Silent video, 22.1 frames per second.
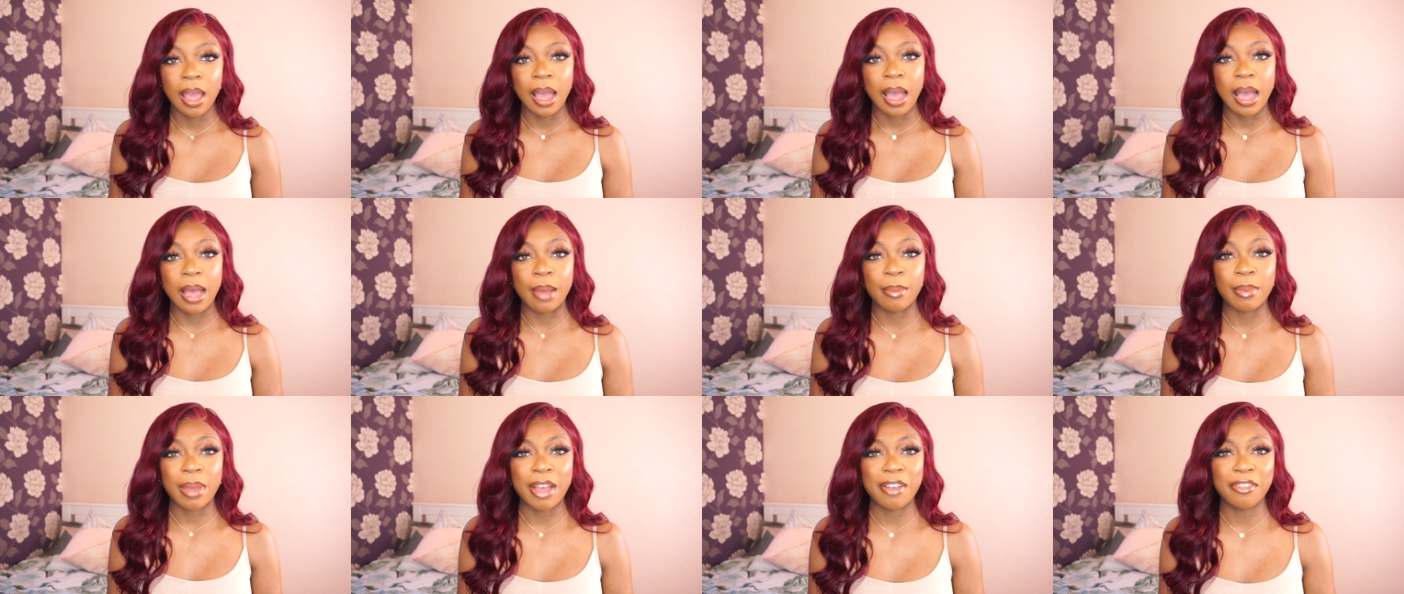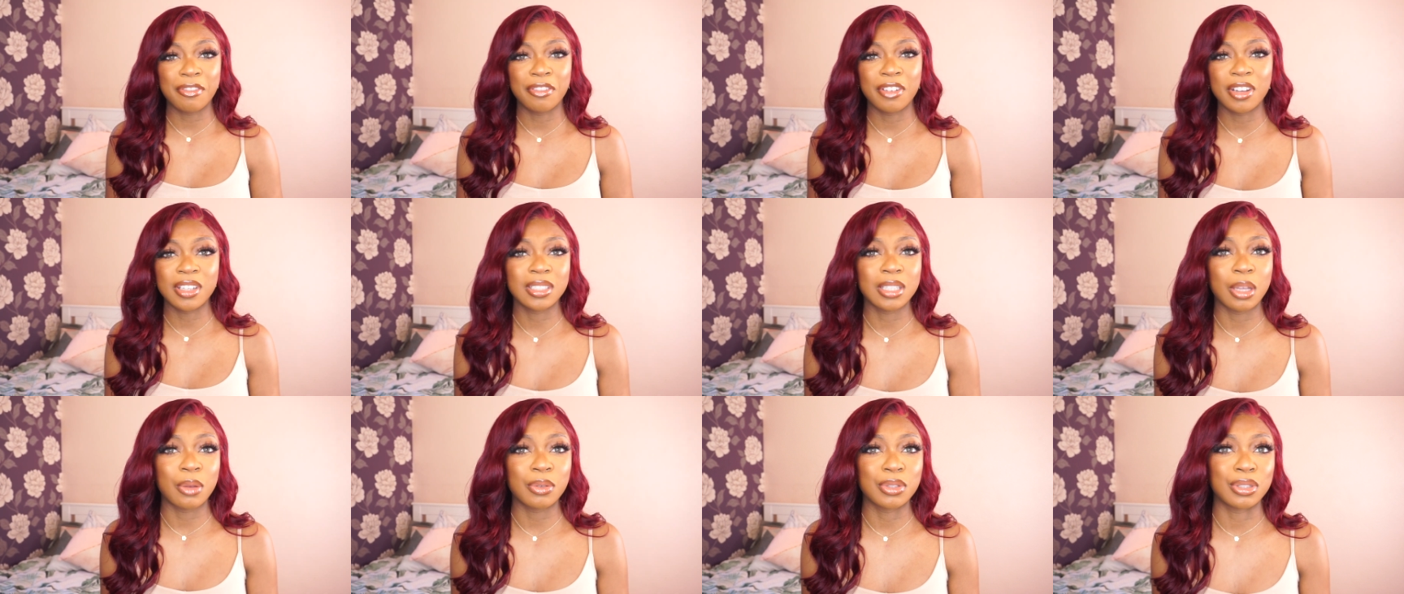At first
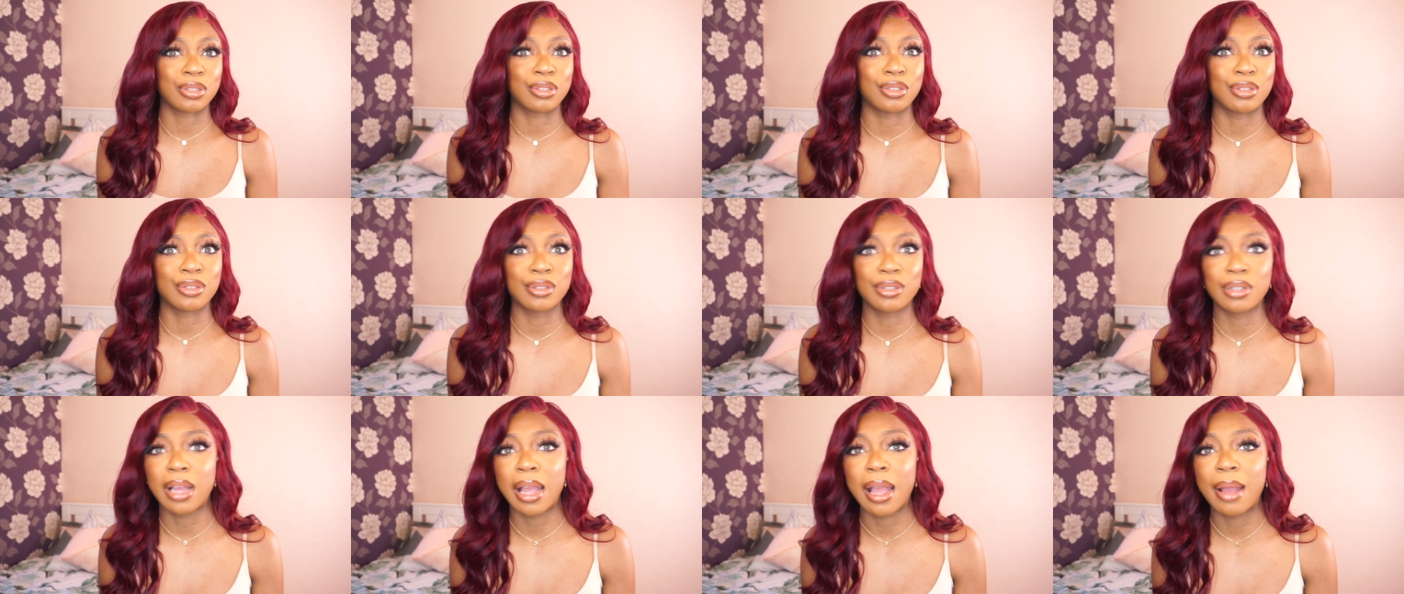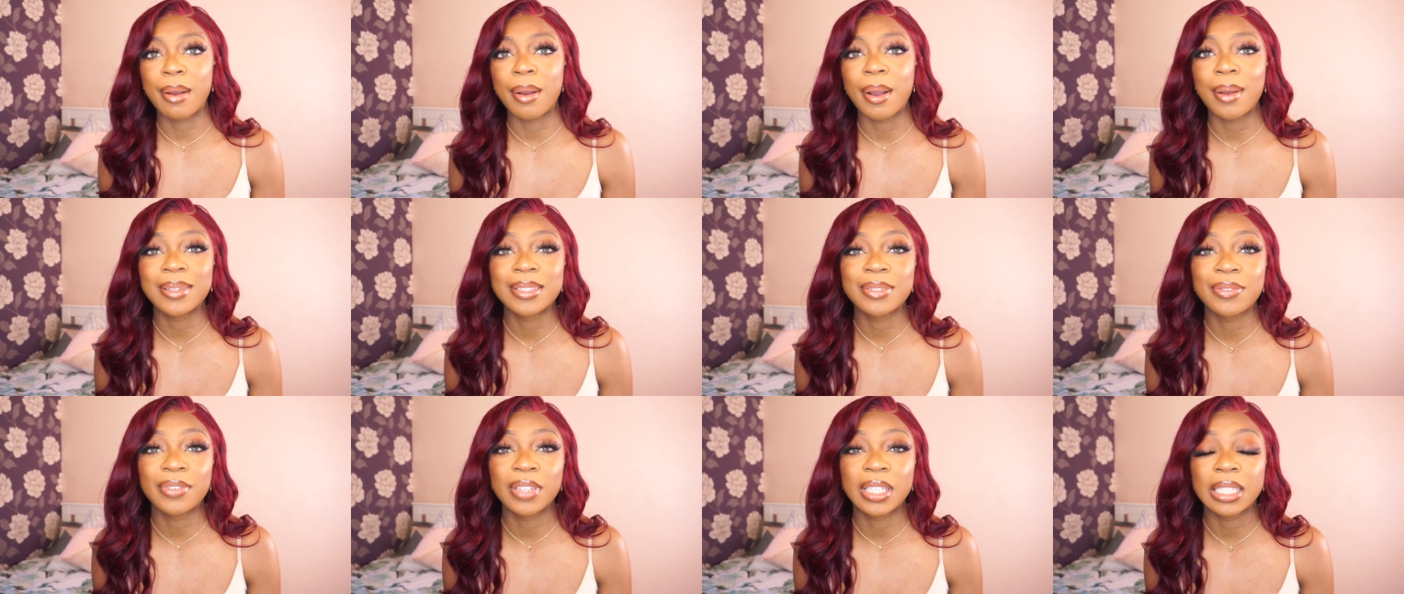I wasn't sure how I
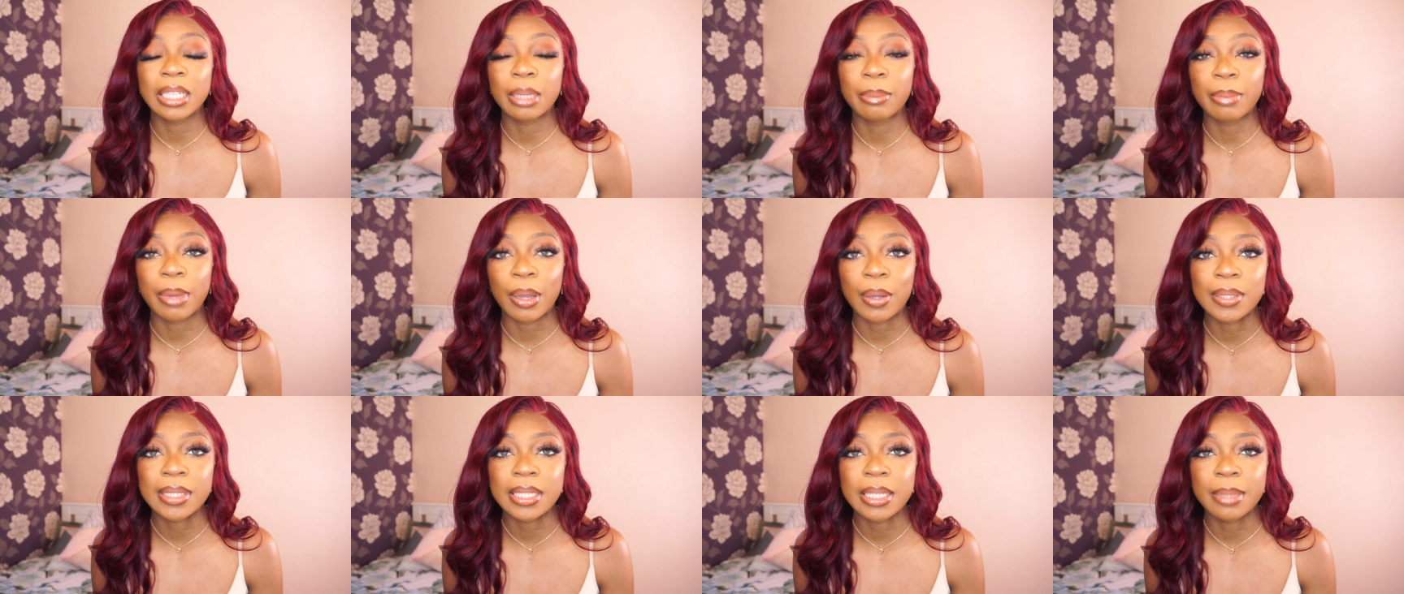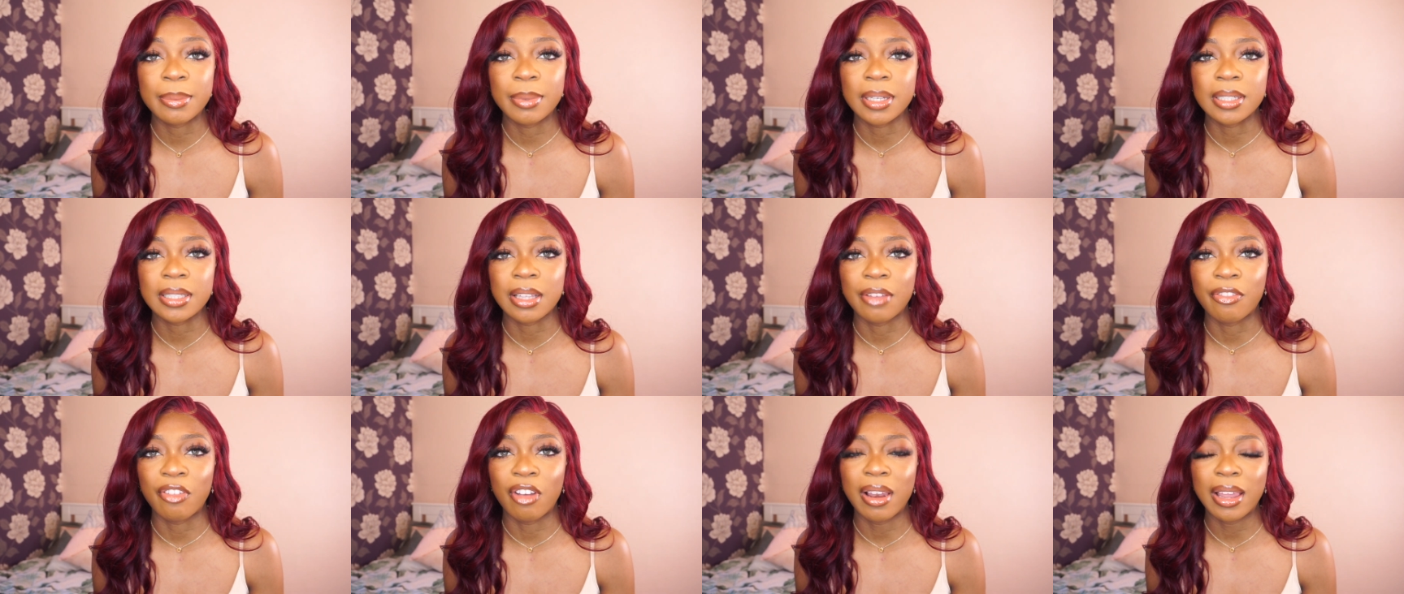was feeling about it because
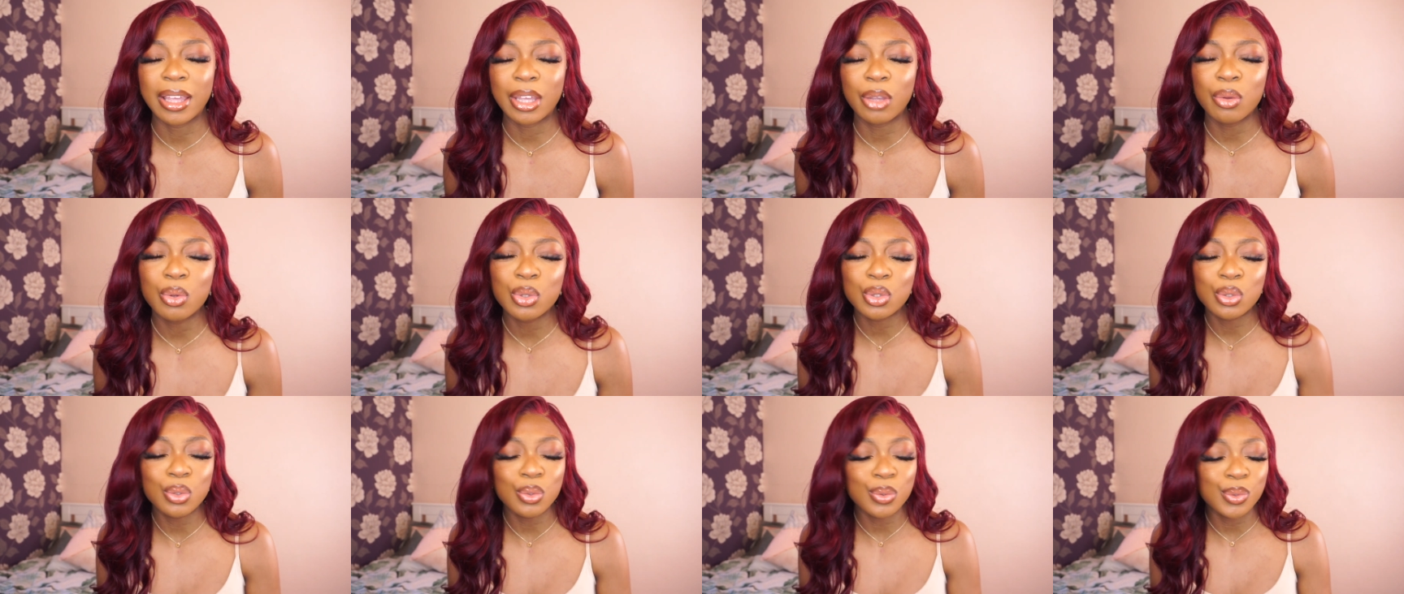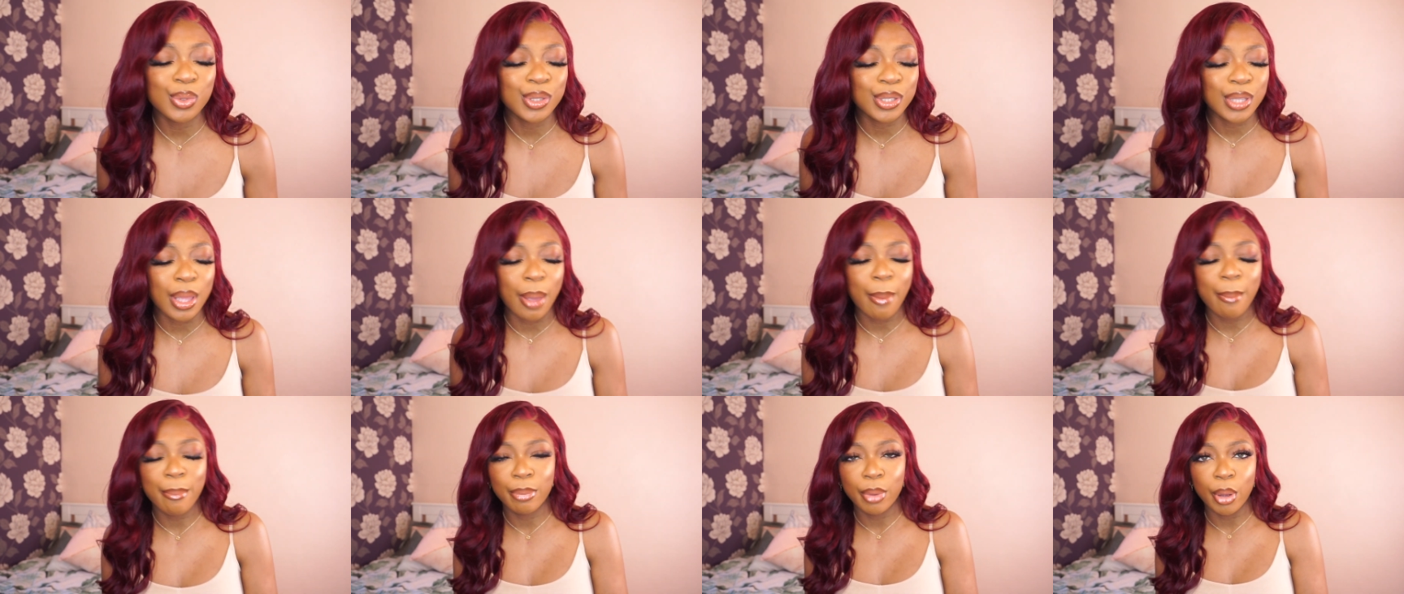I felt like it was too
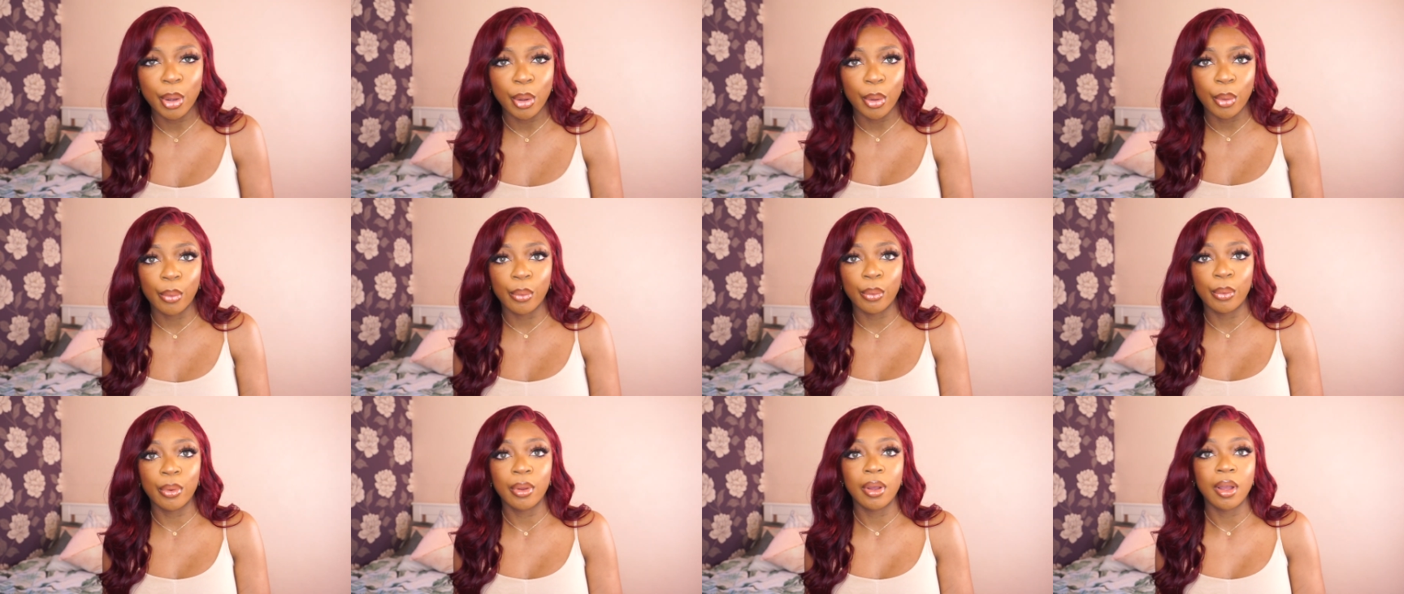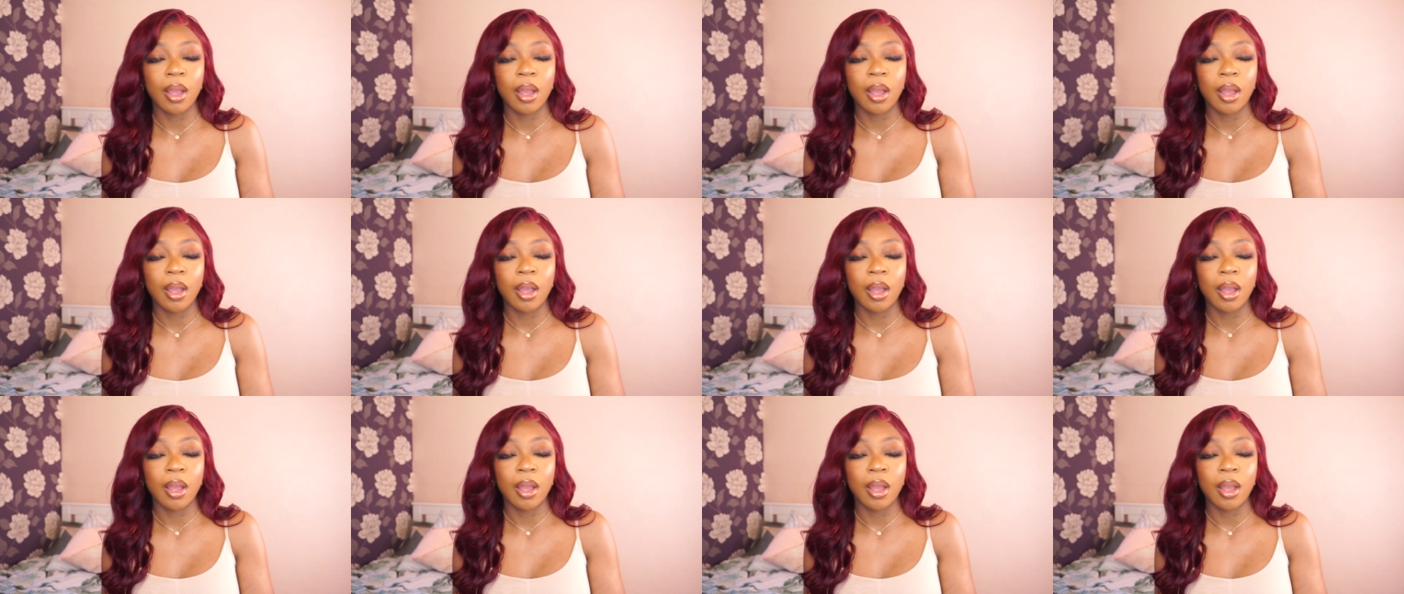simple.